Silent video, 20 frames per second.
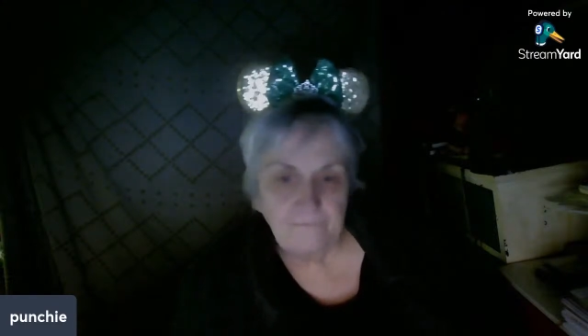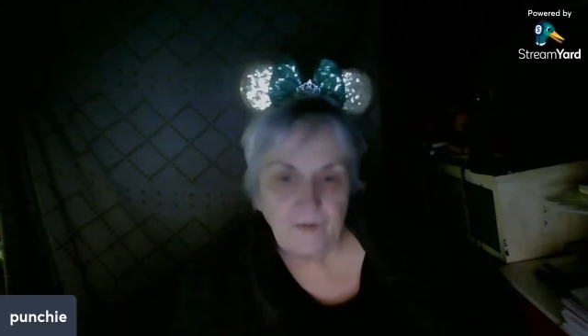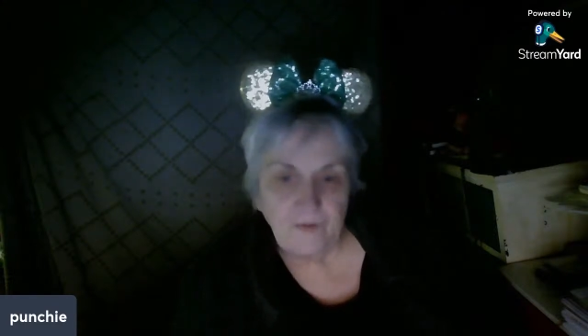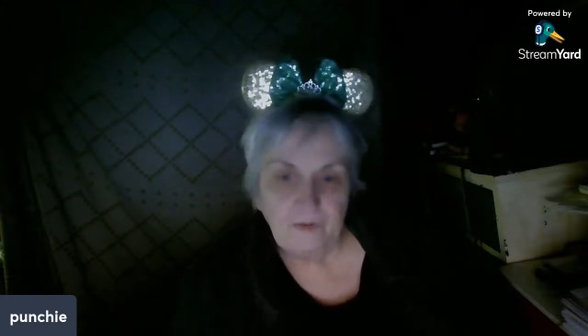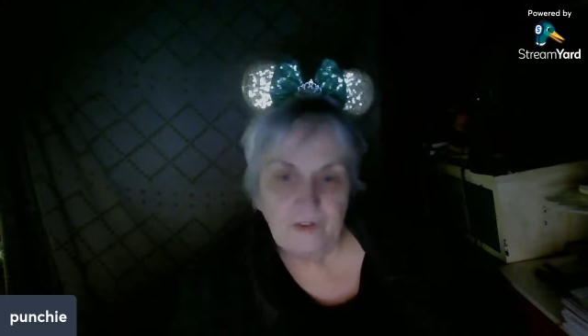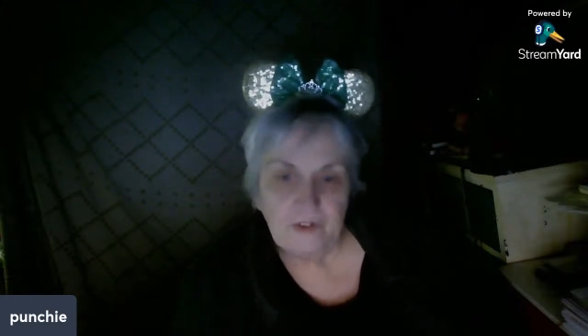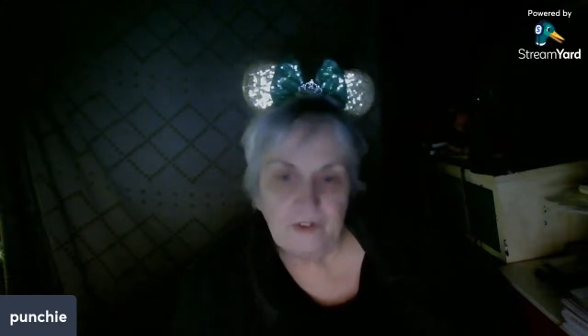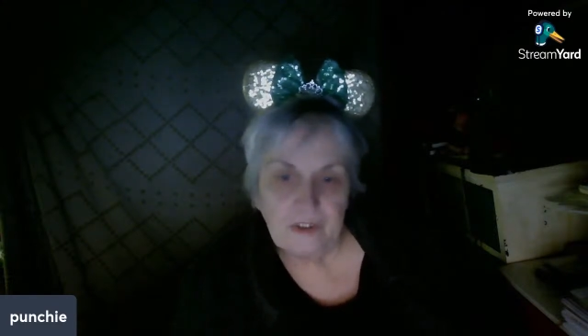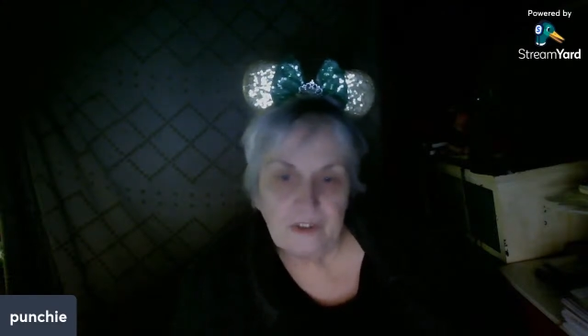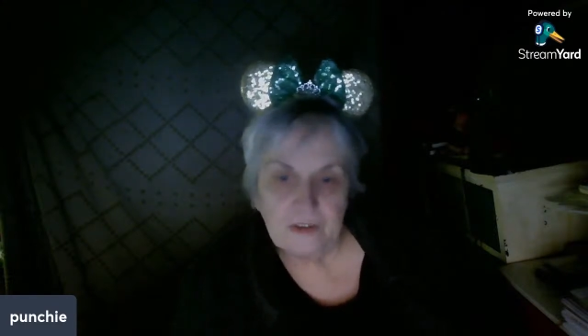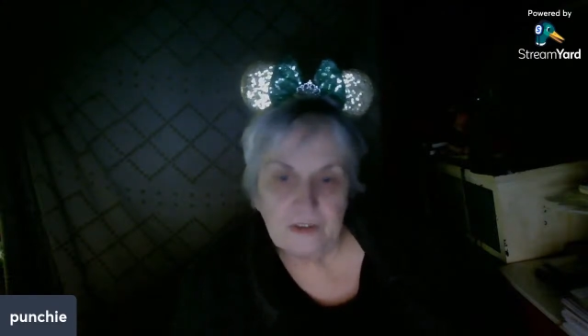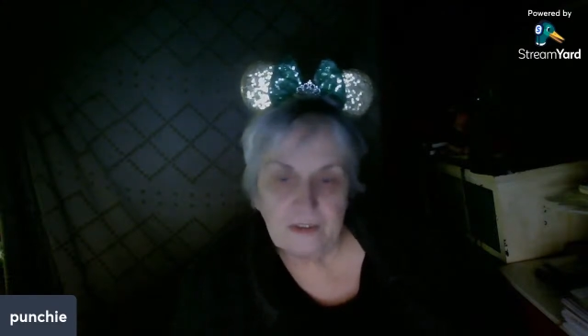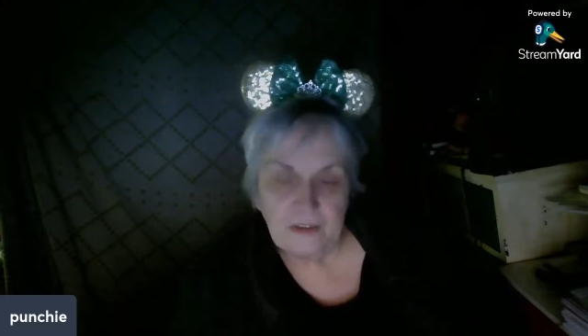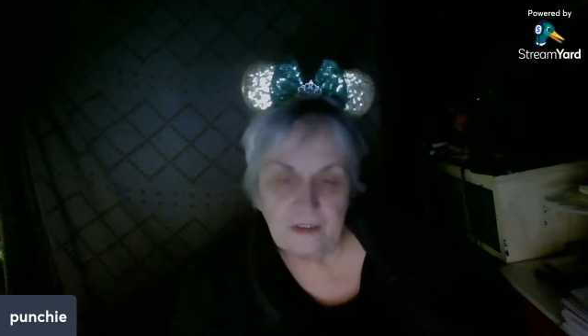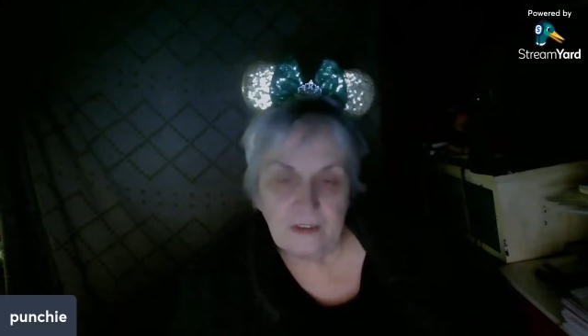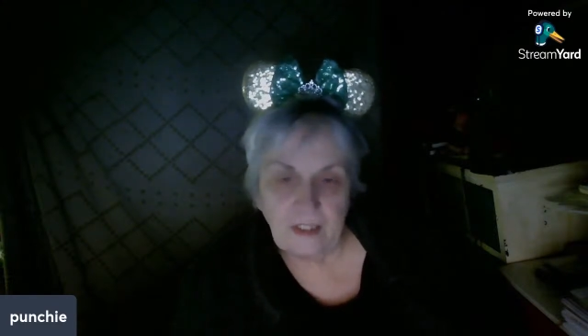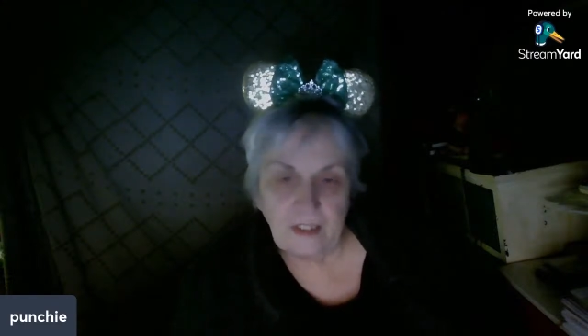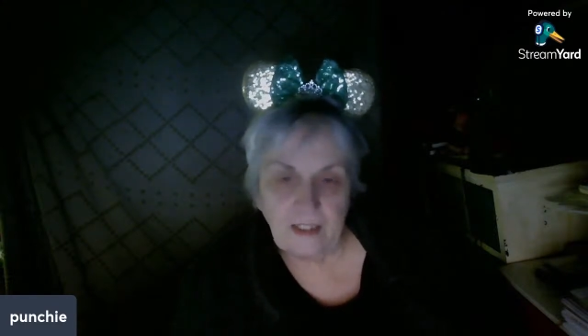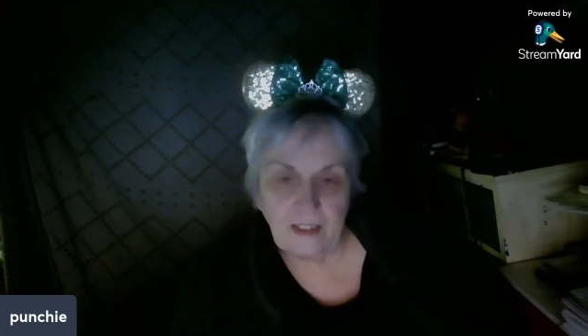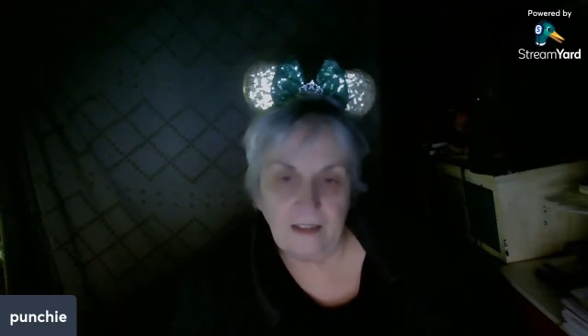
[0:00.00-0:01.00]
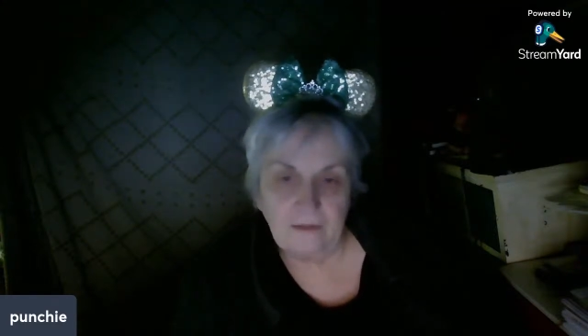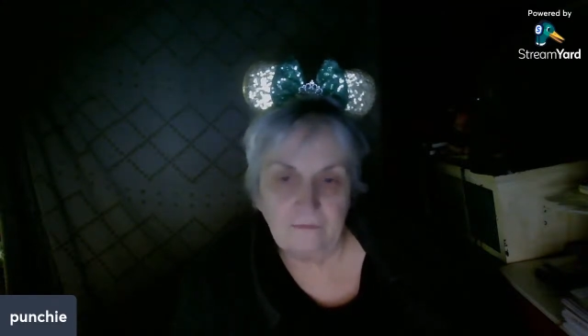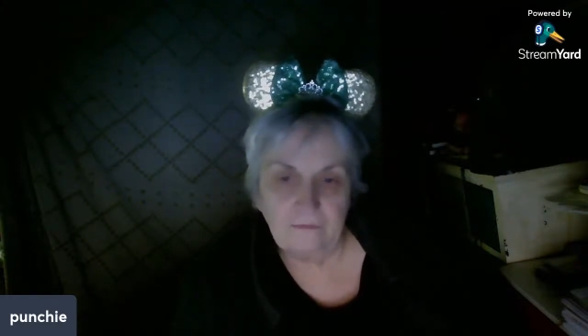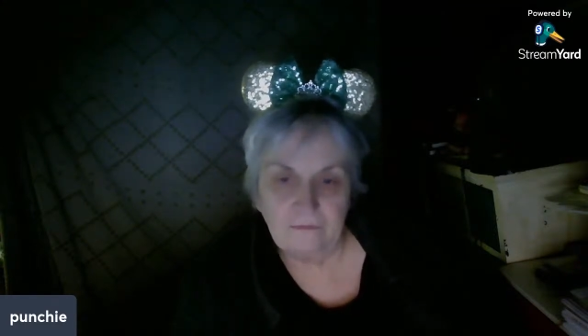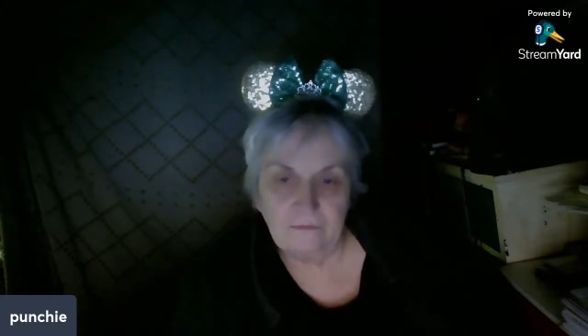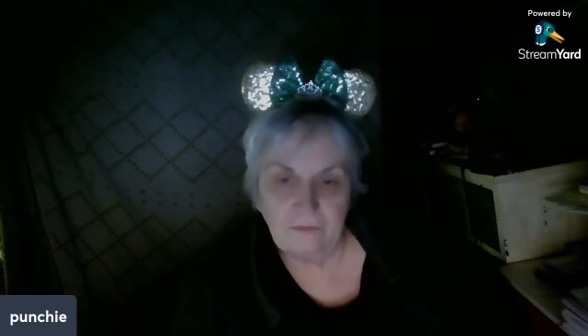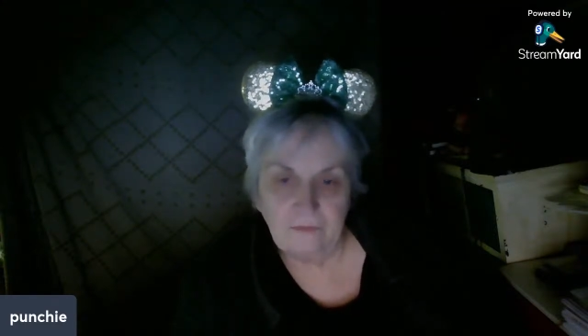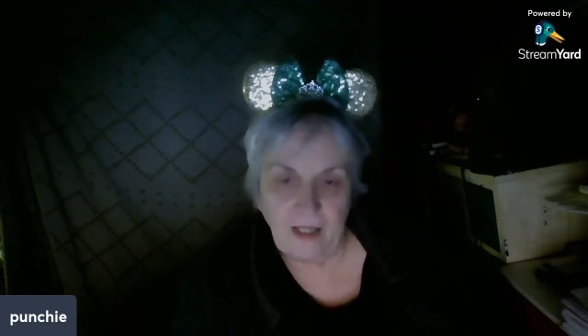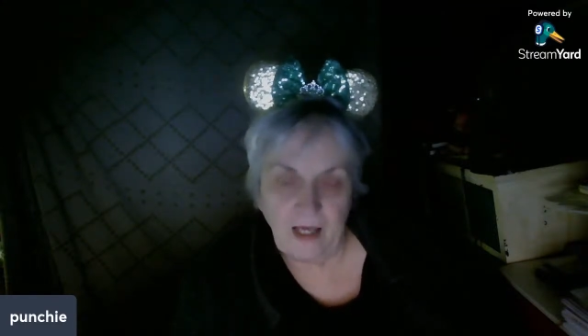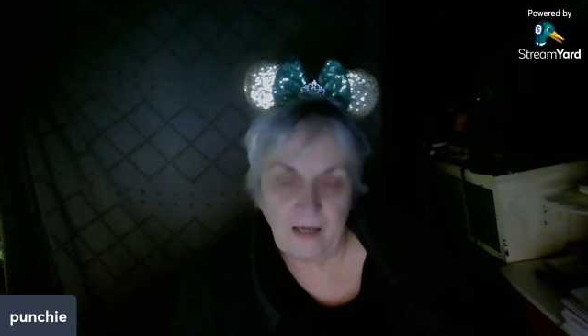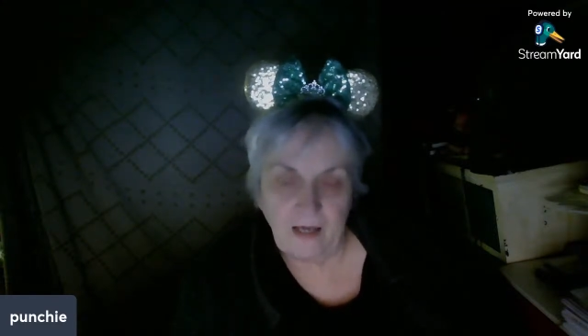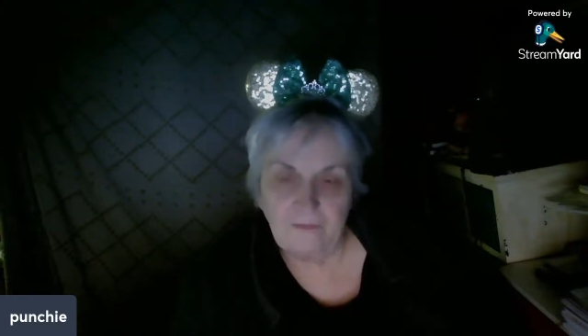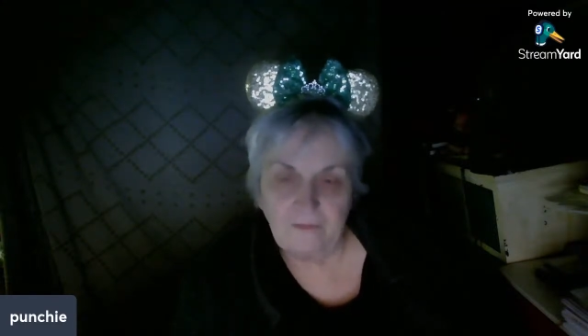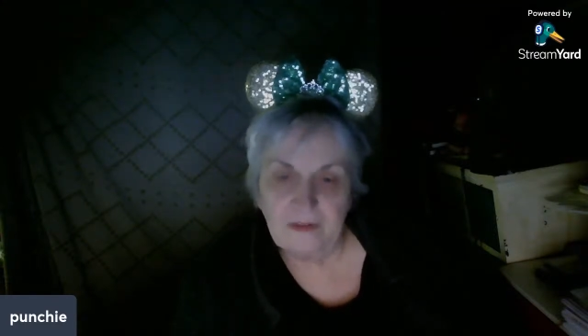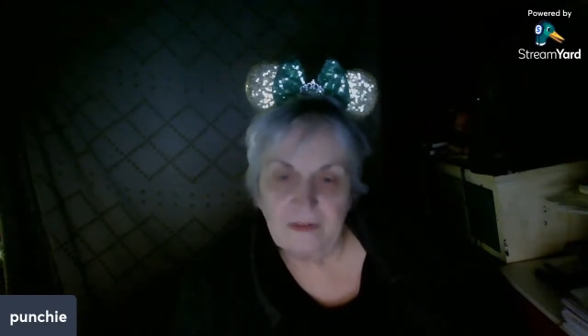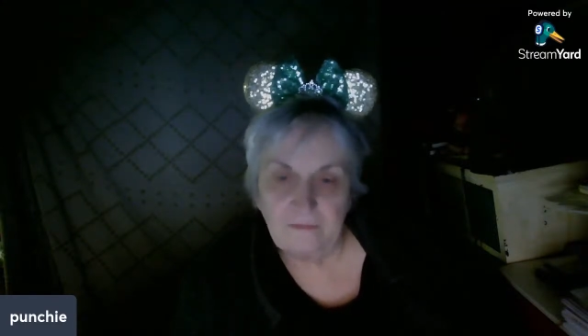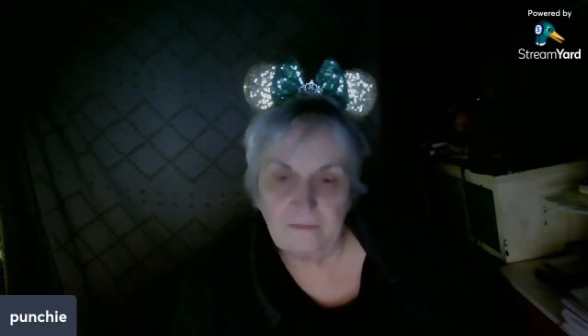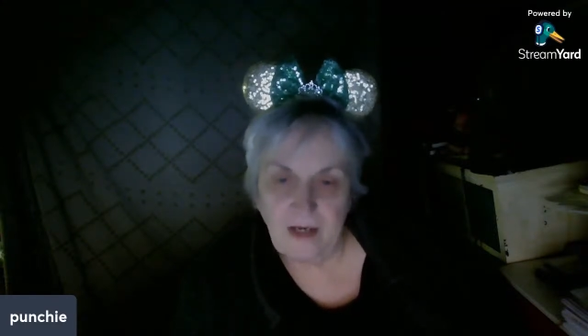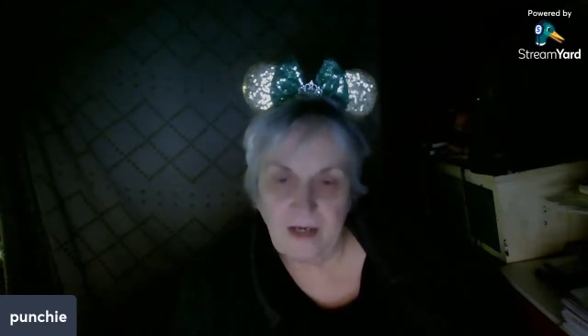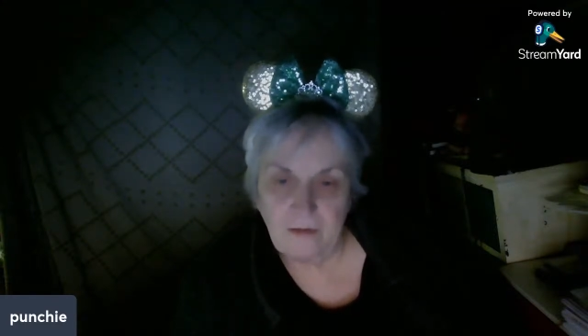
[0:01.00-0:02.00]
which is up in
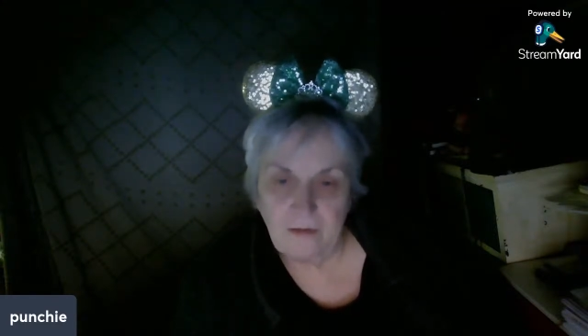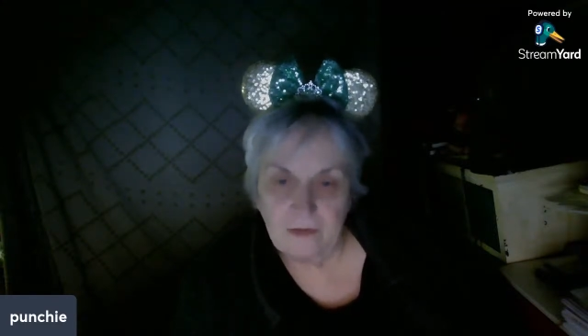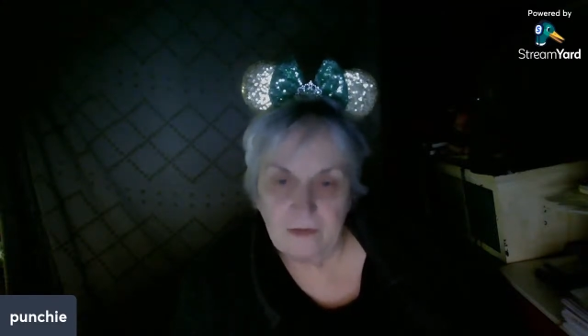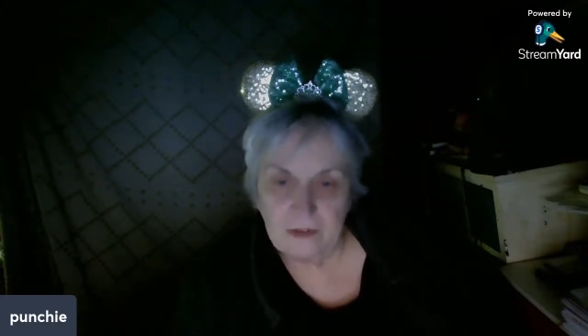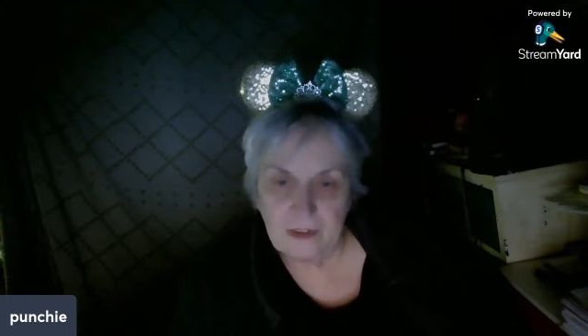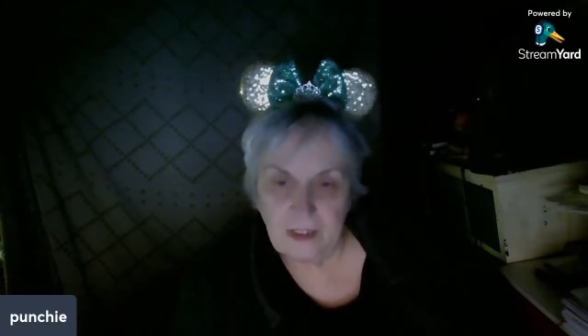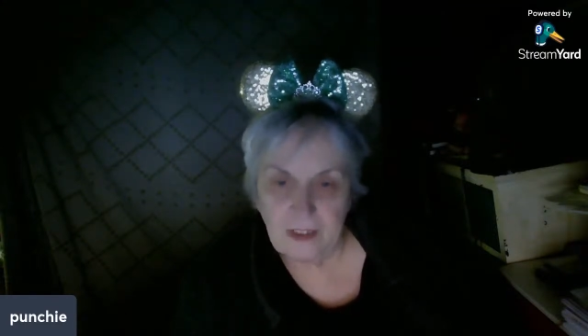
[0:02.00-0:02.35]
the mountains,